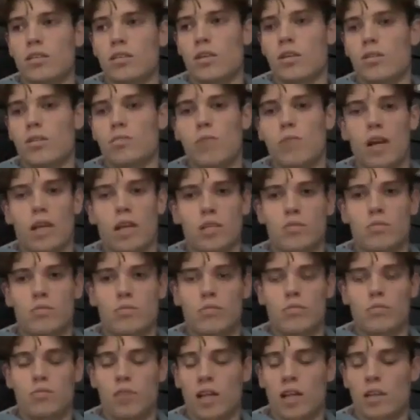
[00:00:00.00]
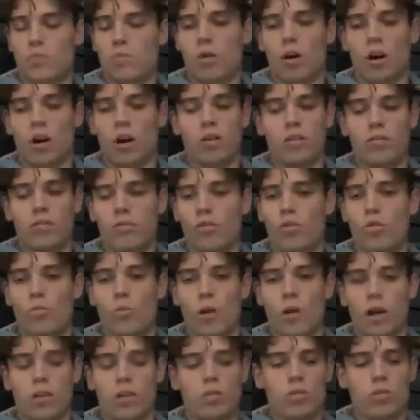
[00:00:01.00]
So that's what I do for all
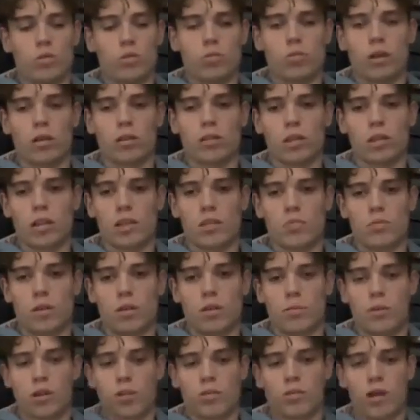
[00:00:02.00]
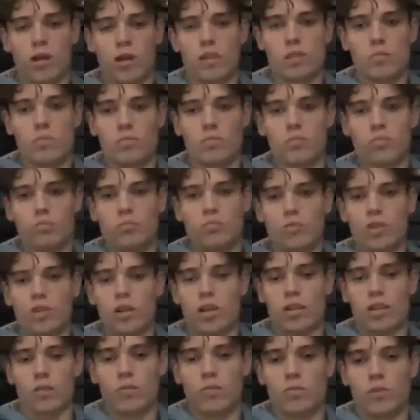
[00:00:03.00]
my coursework, and that's why my grades are
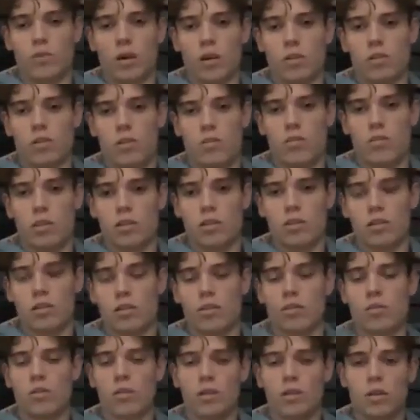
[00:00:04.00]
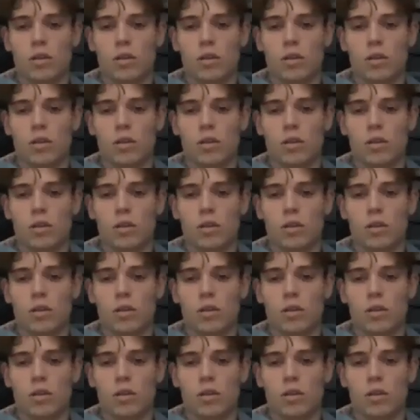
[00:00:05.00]
really good throughout uni. So